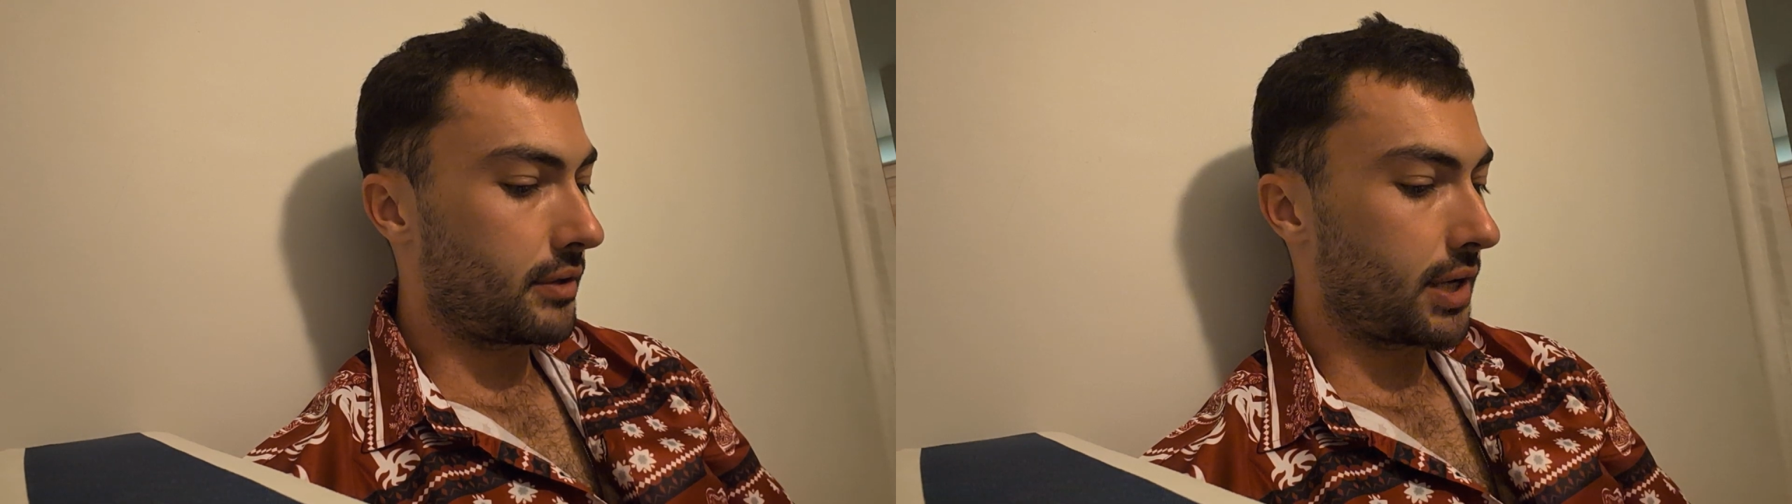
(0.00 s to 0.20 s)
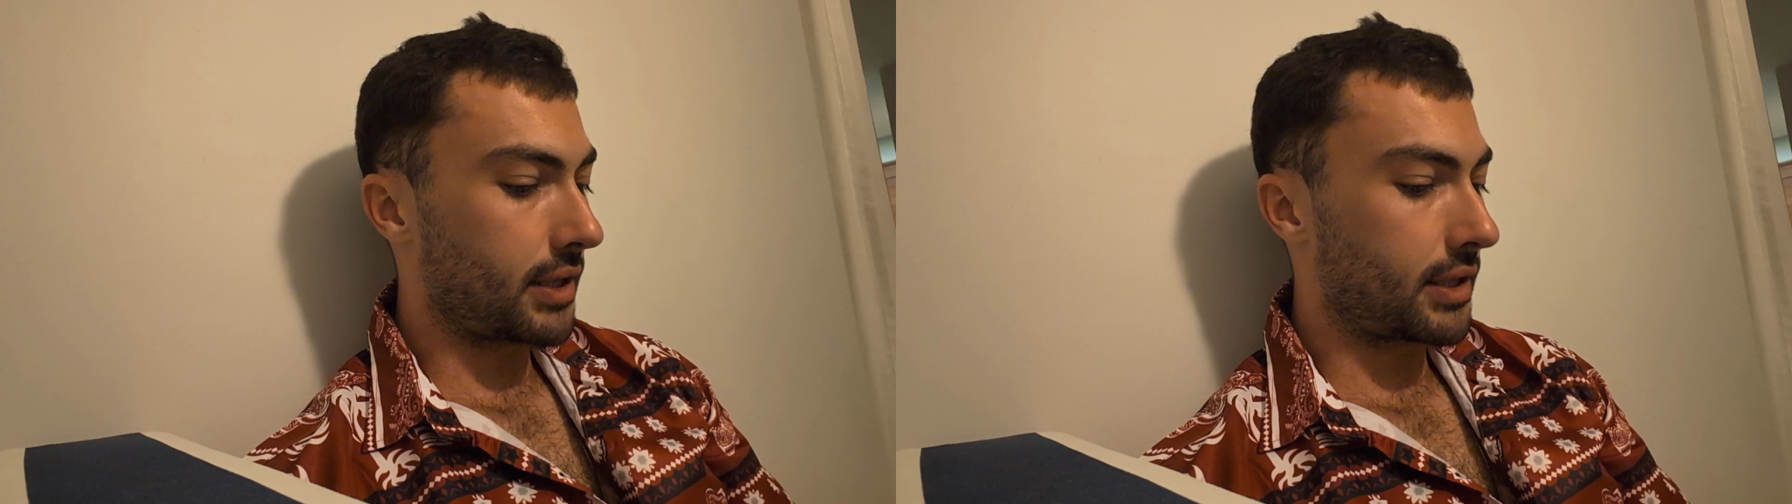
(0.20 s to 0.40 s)

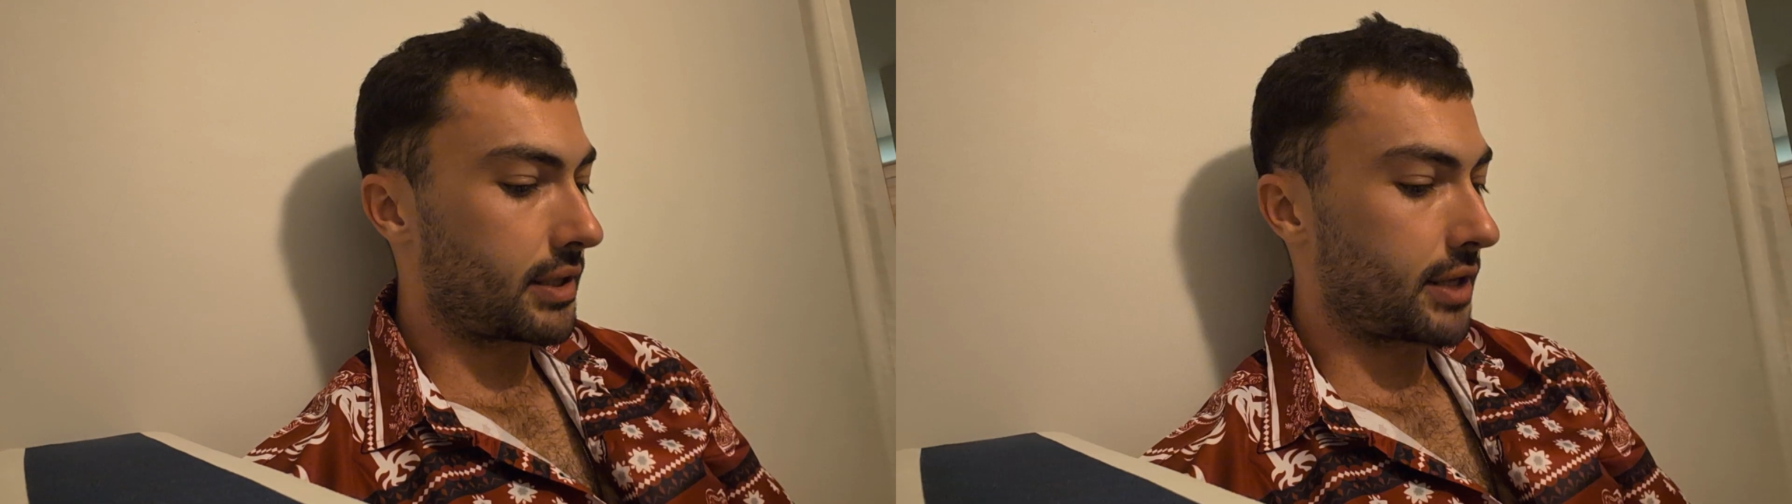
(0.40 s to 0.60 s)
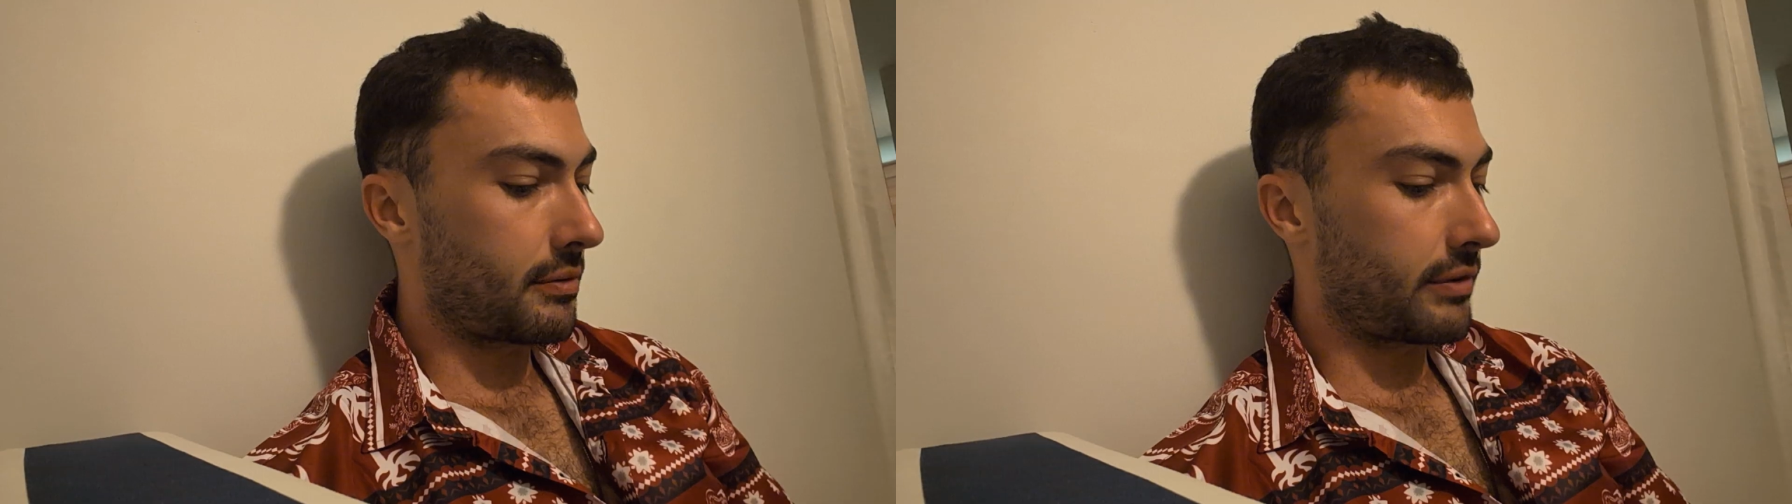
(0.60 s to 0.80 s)
exit
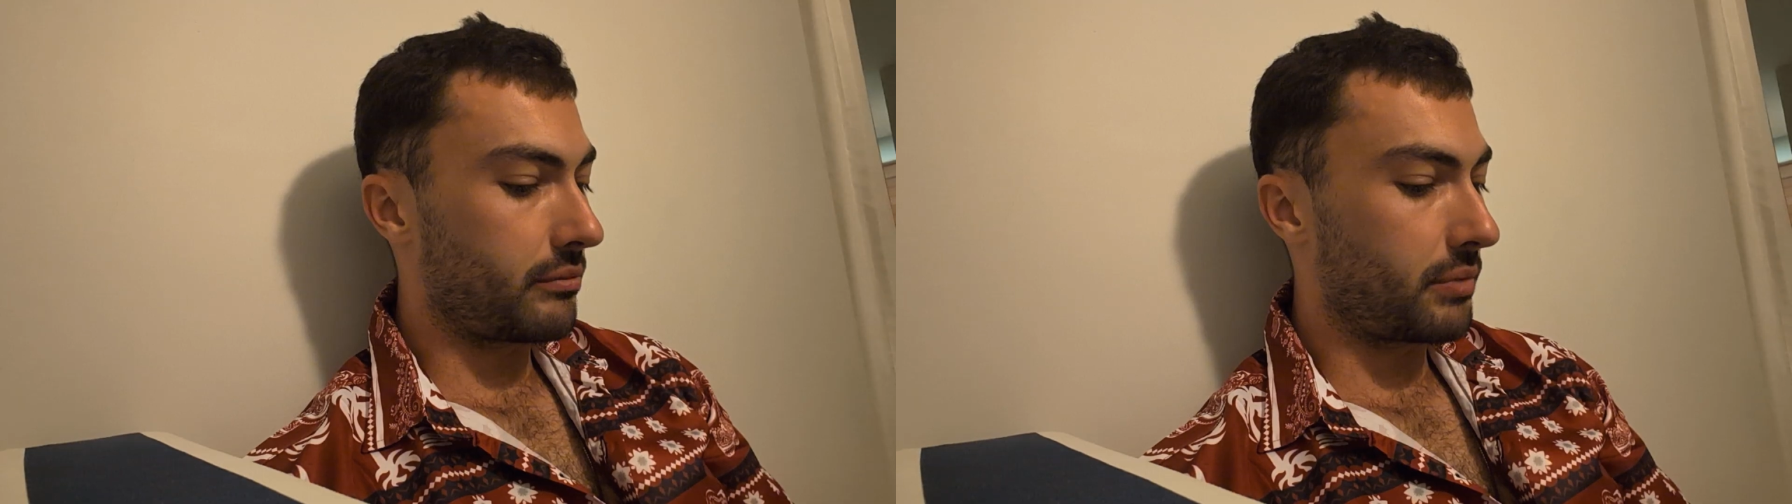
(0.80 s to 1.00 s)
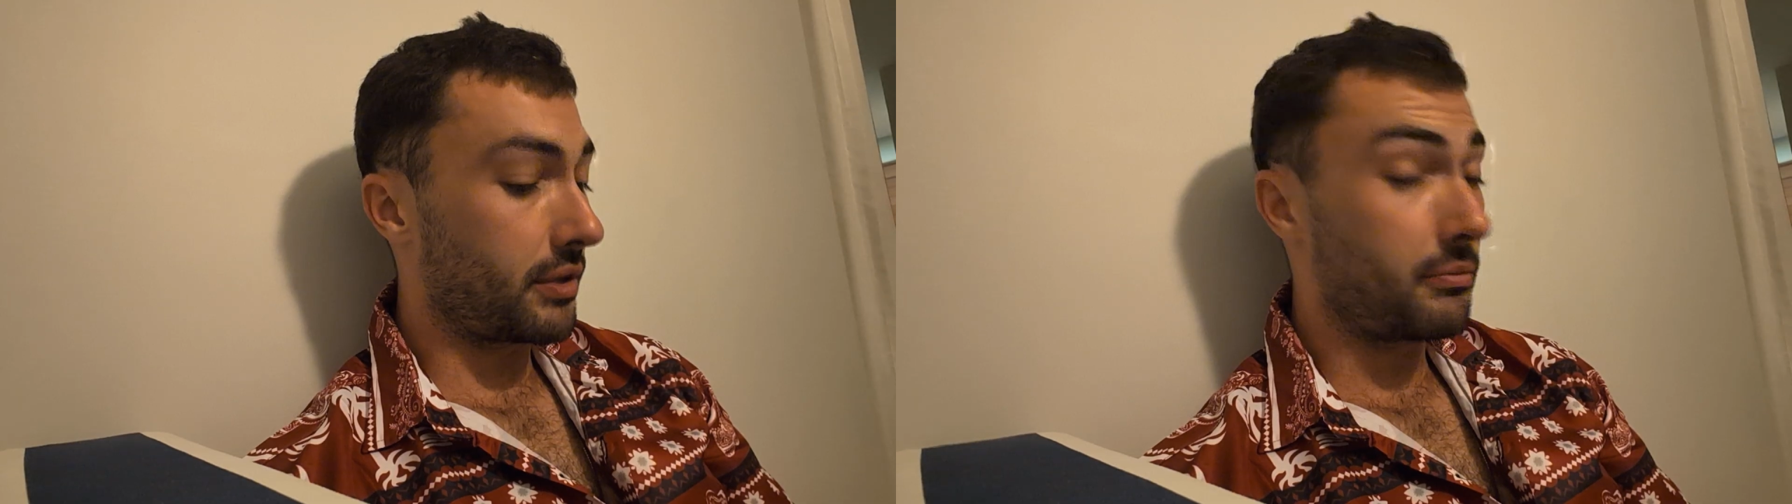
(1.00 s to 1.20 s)
scam everybody,